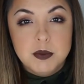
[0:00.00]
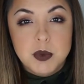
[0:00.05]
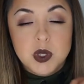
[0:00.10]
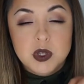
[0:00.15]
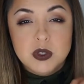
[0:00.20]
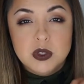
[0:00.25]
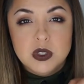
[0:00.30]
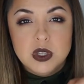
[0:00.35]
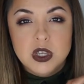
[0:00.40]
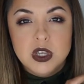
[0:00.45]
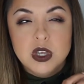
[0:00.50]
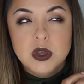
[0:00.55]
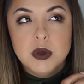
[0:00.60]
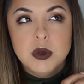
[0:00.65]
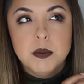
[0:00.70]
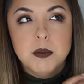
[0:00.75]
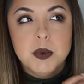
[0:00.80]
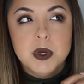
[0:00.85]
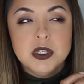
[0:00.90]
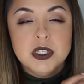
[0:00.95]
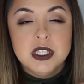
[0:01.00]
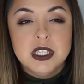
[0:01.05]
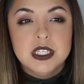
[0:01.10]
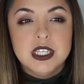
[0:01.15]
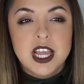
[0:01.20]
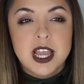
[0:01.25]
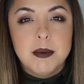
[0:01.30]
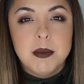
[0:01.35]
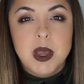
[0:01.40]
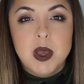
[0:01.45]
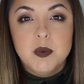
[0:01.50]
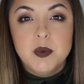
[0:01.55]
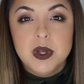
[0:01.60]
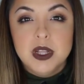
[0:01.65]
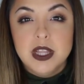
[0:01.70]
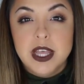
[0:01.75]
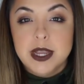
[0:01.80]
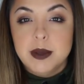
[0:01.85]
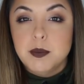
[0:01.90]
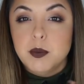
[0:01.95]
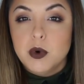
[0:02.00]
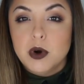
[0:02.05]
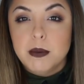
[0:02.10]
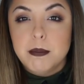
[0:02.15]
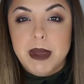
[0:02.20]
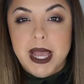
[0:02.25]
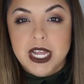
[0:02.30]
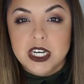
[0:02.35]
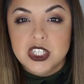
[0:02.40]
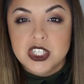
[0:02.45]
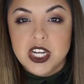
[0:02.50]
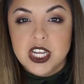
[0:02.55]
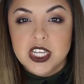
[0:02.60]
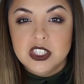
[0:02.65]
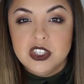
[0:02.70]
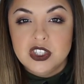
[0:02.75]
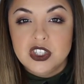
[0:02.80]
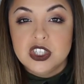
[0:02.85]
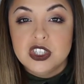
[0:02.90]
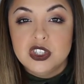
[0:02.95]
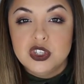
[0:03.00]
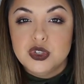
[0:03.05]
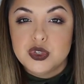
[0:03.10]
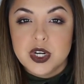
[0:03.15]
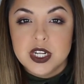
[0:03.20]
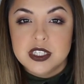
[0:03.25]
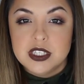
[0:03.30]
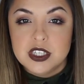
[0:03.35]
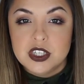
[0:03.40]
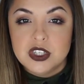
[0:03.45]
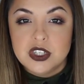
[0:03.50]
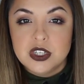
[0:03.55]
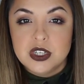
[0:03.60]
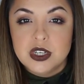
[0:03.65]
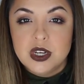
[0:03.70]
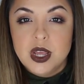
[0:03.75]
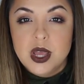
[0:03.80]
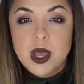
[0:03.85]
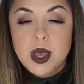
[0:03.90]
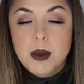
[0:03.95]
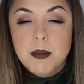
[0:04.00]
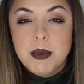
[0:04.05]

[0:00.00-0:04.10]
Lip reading: Most of the time I would like more matte shades just to transition,